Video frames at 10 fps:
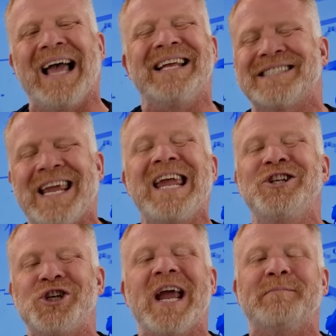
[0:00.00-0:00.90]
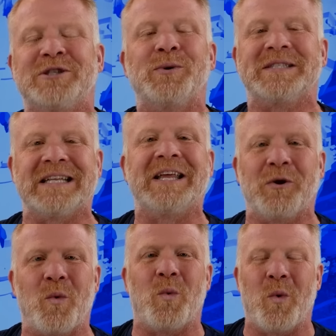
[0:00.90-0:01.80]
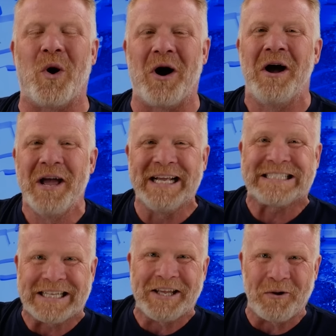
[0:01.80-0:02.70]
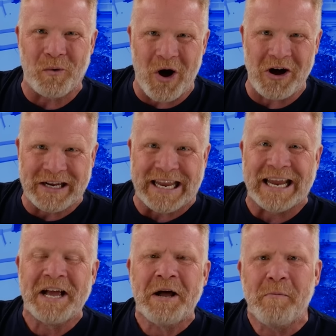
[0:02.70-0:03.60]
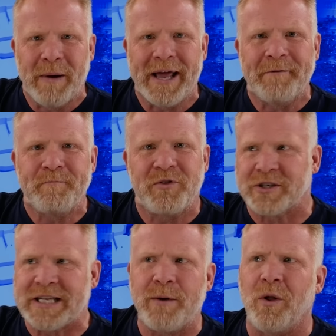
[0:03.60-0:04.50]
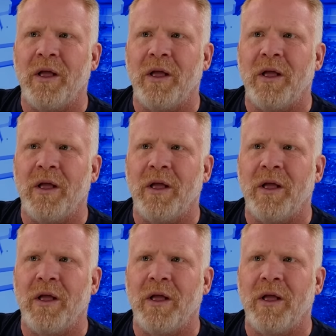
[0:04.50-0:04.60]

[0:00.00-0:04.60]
It's King James, so it's a little it's a little wonky. But they're saying,